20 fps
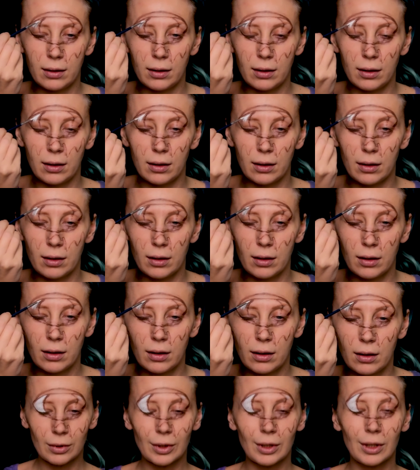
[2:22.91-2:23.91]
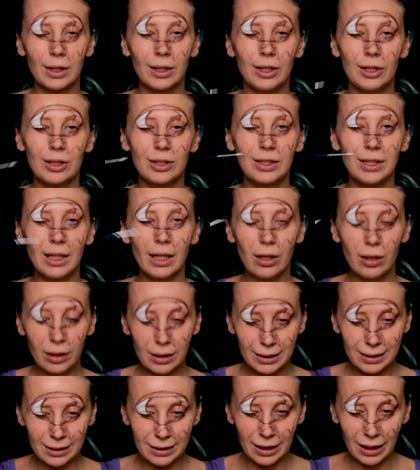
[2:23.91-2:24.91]
here. You see, it
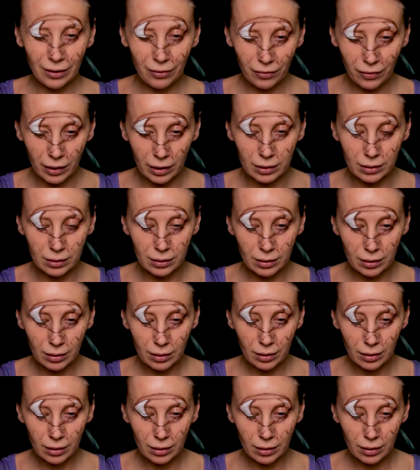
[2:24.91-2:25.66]
looks different.